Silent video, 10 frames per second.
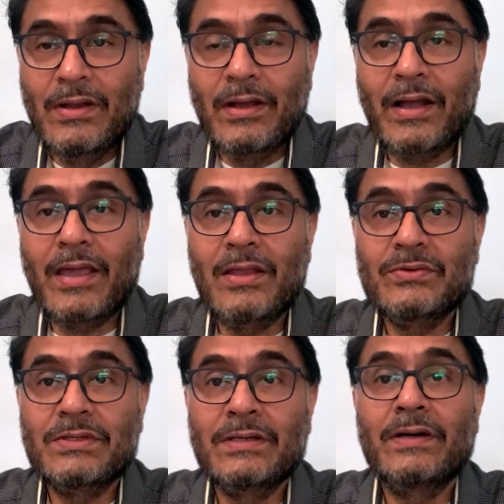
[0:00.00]

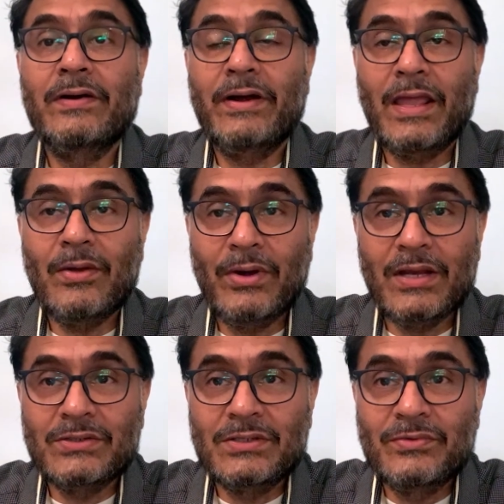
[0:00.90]
against the
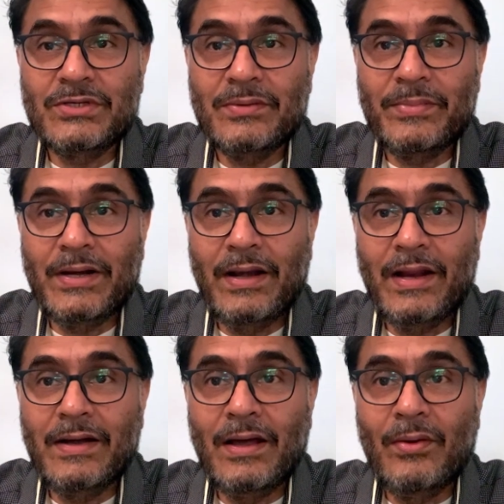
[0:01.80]
regulations which have been
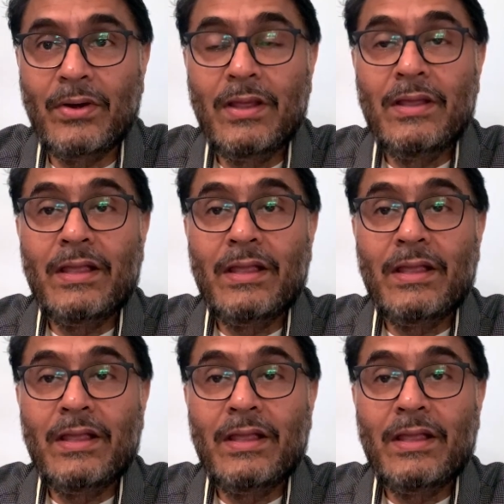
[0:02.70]
laid down,